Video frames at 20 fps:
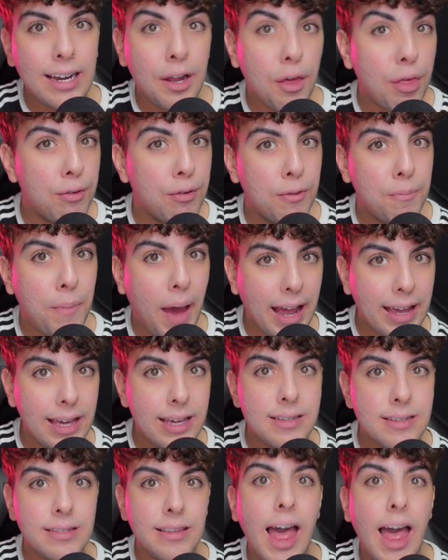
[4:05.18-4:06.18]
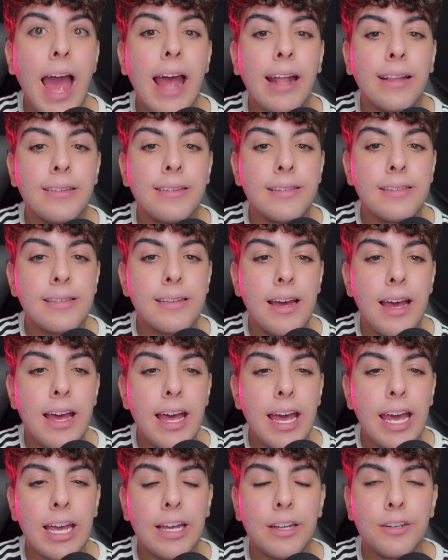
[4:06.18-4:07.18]
through Becky's lens,
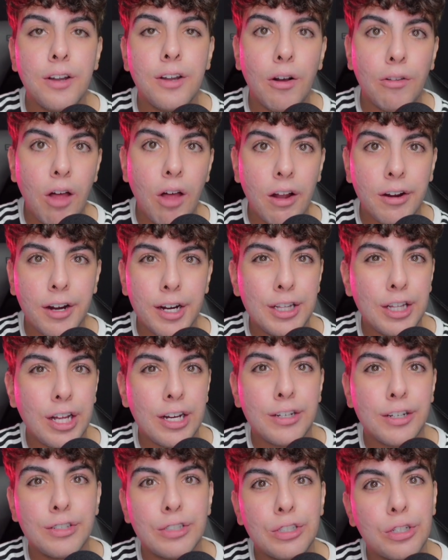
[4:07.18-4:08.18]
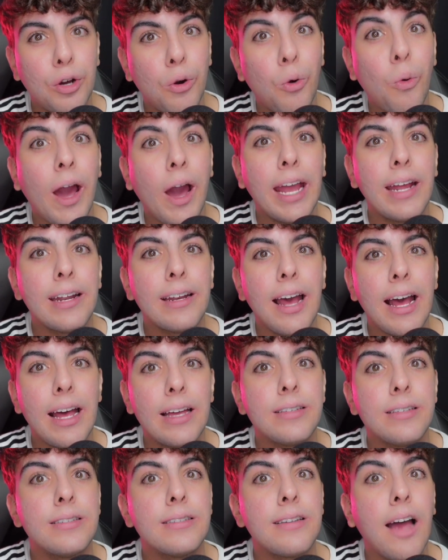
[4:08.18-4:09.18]
it no longer looks quite
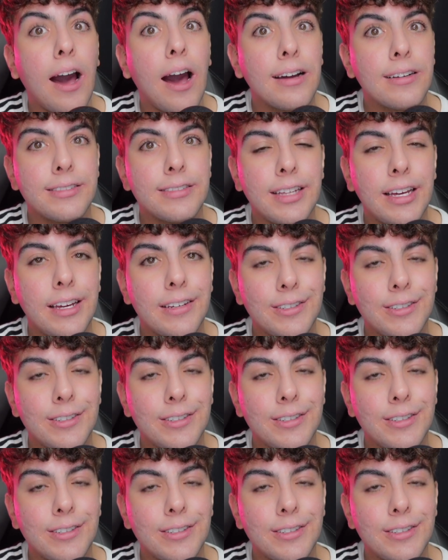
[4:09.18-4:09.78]
as toxic.